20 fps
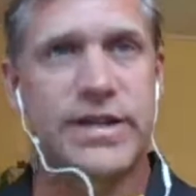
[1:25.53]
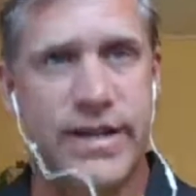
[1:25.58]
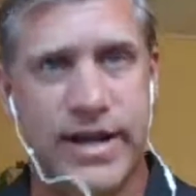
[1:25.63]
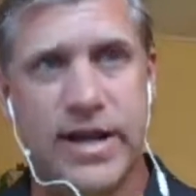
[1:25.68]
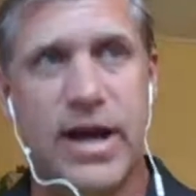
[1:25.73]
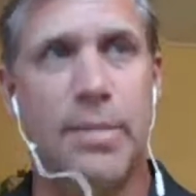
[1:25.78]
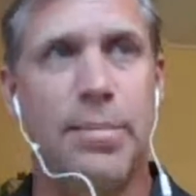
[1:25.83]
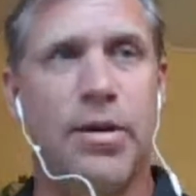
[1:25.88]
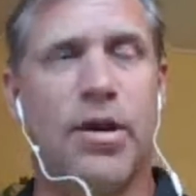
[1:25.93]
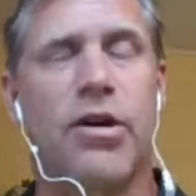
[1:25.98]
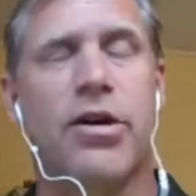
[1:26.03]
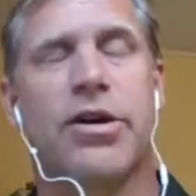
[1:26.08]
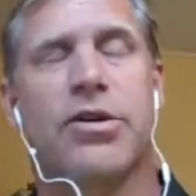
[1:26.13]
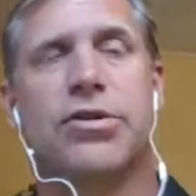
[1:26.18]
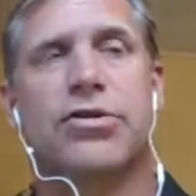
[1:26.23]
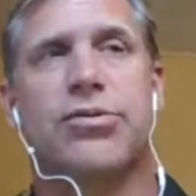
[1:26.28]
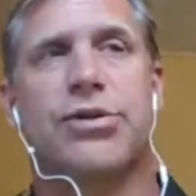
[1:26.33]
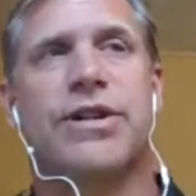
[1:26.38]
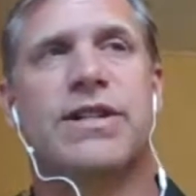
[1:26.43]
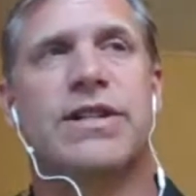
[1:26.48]
a couple
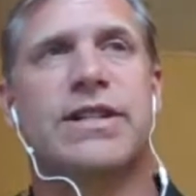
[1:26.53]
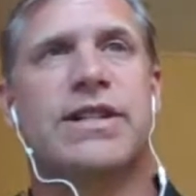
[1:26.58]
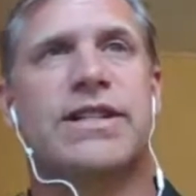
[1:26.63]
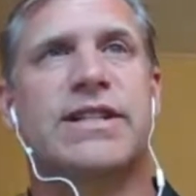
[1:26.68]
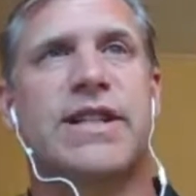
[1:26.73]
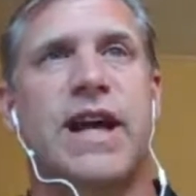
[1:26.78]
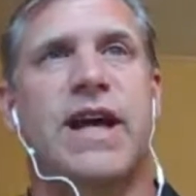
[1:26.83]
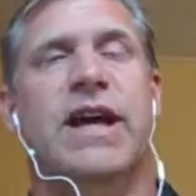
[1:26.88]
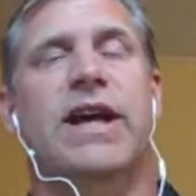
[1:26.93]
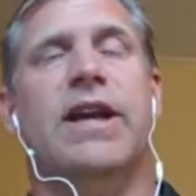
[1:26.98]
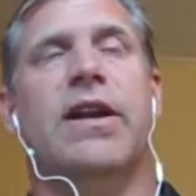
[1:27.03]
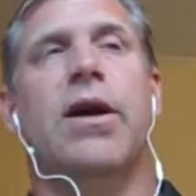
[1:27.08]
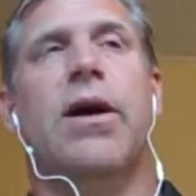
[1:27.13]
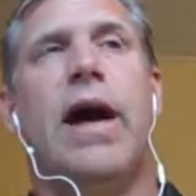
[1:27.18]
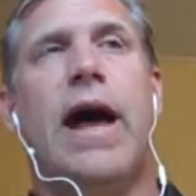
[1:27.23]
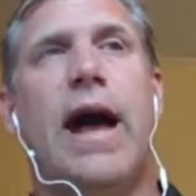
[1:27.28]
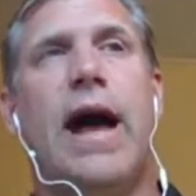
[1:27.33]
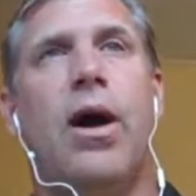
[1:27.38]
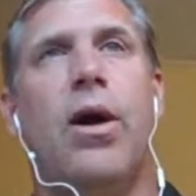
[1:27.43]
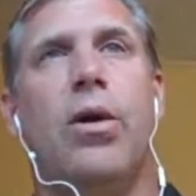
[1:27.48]
articles recently, saying,
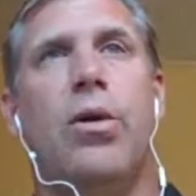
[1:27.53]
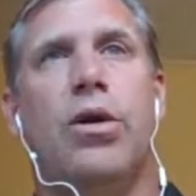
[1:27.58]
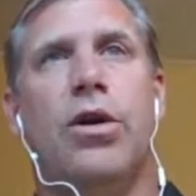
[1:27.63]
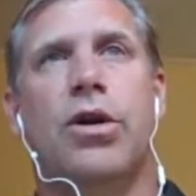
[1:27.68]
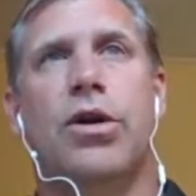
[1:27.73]
how